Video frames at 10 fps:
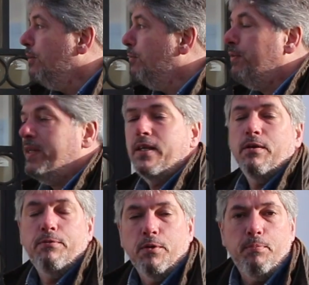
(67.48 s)

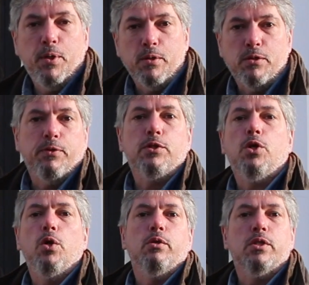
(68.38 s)
fitting for Burns, for
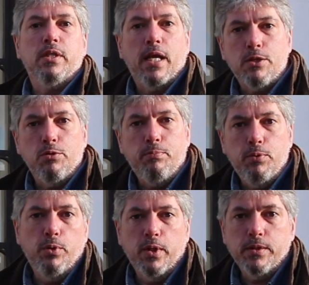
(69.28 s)
Scotland's national
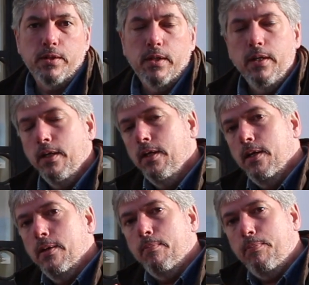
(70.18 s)
poet.
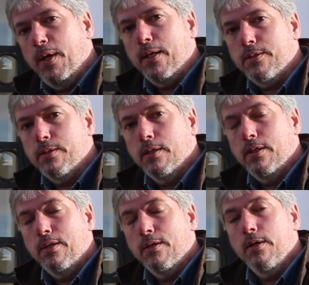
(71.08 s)
But
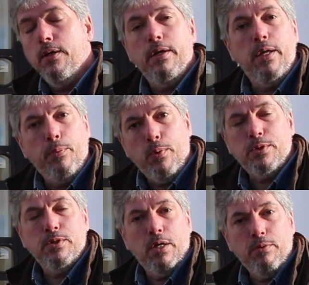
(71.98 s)
he
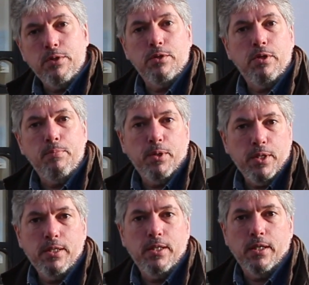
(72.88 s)
wasn't originally
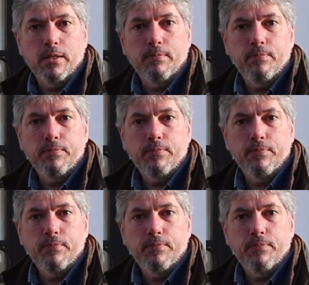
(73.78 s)
buried here.